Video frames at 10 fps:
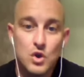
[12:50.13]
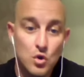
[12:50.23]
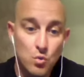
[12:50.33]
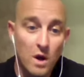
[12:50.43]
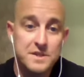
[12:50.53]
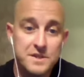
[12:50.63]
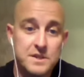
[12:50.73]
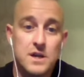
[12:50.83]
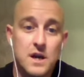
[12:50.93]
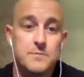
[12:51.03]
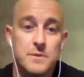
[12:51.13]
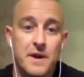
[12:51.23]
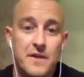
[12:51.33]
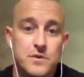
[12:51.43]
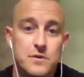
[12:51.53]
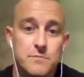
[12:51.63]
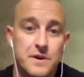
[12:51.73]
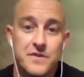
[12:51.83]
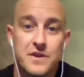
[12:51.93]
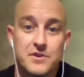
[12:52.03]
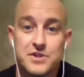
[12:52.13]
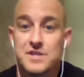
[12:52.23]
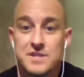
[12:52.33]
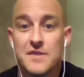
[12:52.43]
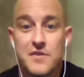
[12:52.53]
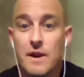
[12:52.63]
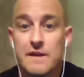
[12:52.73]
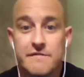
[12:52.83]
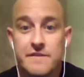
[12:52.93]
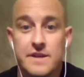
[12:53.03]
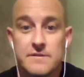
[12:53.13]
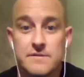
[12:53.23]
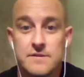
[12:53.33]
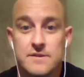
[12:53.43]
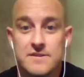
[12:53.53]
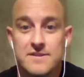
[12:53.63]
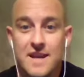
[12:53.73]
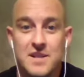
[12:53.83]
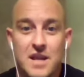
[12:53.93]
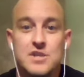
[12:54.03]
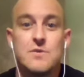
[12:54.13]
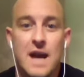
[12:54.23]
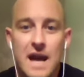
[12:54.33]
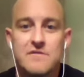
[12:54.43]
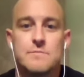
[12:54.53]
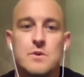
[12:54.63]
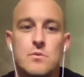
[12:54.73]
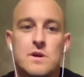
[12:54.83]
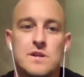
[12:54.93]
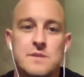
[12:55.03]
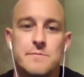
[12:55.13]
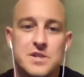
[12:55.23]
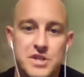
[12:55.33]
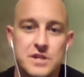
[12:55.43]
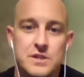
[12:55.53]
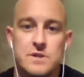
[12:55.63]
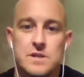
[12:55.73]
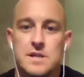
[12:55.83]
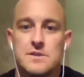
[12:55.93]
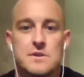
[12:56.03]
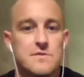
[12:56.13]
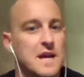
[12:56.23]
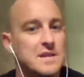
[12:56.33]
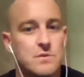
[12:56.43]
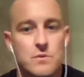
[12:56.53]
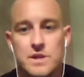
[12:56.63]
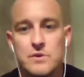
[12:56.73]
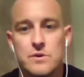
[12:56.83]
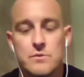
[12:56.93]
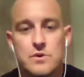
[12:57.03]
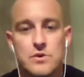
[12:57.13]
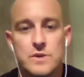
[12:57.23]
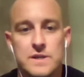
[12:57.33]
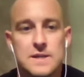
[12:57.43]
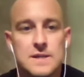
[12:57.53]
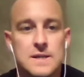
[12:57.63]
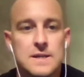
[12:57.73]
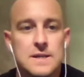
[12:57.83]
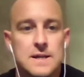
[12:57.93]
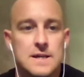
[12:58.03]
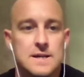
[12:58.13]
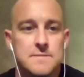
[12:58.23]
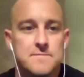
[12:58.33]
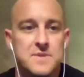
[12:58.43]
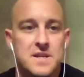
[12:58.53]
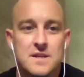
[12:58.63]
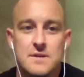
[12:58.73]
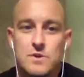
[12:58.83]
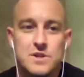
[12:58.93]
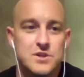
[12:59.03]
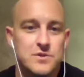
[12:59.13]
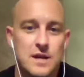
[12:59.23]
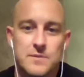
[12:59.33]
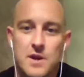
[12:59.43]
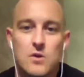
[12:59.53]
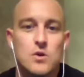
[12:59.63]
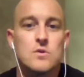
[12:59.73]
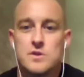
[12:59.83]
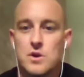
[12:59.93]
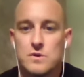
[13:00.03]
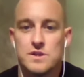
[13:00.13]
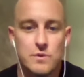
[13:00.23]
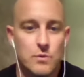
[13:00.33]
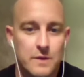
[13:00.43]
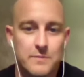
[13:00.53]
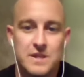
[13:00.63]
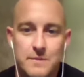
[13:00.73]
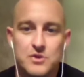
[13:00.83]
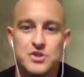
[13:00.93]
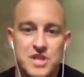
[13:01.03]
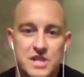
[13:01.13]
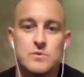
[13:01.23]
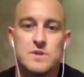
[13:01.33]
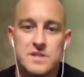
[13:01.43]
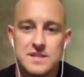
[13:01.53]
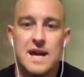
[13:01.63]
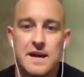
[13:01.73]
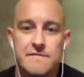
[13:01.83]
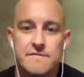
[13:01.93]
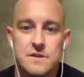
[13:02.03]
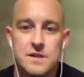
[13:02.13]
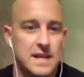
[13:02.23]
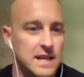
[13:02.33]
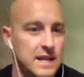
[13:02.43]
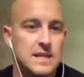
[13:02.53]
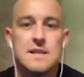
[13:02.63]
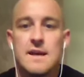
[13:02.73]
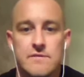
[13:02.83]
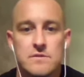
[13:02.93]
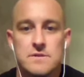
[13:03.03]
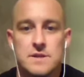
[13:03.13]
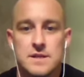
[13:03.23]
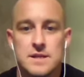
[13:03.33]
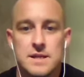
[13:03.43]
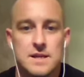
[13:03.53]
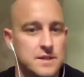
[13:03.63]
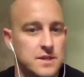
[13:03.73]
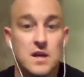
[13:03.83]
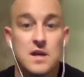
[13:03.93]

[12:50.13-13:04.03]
who wants to come to Bethel, but they're just not the right fit. And you have to be willing to be genuine. And so that's what we do in recruiting. We just try to be, our only goal is we want to be the most genuine staff at any level in the